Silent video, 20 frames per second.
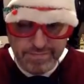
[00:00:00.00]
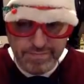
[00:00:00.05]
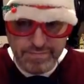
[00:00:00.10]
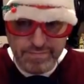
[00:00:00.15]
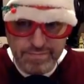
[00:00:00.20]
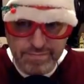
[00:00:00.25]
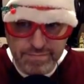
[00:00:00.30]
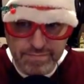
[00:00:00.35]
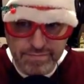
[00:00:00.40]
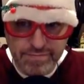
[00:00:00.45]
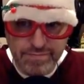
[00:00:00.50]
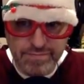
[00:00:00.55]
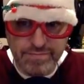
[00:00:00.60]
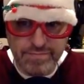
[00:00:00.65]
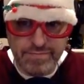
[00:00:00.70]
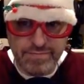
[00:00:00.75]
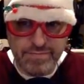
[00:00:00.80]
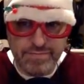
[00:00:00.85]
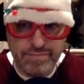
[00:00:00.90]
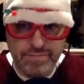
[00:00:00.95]

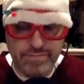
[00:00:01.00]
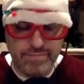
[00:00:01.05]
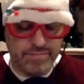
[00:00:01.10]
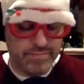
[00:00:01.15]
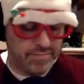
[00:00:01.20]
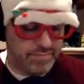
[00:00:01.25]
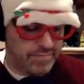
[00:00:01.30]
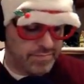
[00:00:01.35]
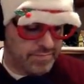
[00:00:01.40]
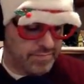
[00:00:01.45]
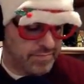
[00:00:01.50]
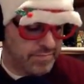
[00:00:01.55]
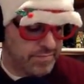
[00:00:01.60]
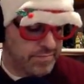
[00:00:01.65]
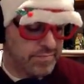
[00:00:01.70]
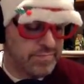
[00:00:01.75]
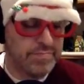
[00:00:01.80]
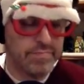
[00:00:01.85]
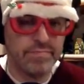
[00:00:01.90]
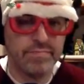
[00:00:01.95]

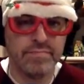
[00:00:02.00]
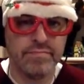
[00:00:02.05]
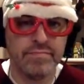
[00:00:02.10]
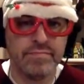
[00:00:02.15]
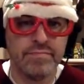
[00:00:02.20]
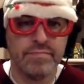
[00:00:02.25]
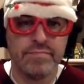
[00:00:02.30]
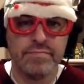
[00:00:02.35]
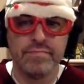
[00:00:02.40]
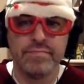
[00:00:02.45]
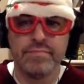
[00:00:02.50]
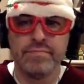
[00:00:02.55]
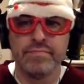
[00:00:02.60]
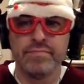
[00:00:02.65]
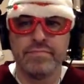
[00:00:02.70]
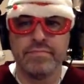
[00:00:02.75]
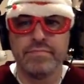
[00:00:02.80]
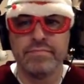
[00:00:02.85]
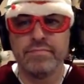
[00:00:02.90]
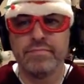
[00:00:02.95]

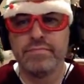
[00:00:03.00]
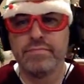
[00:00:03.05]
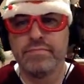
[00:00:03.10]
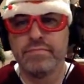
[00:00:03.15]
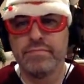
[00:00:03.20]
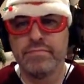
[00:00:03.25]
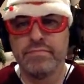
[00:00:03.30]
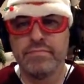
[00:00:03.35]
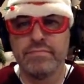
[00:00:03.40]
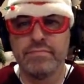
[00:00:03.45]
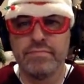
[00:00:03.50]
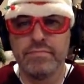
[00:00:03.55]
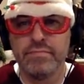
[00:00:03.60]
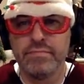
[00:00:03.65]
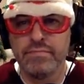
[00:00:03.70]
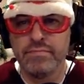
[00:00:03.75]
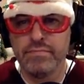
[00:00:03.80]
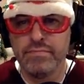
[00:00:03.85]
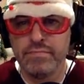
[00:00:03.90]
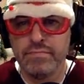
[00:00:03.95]

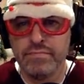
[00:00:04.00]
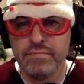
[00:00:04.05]
The person shown says nothing.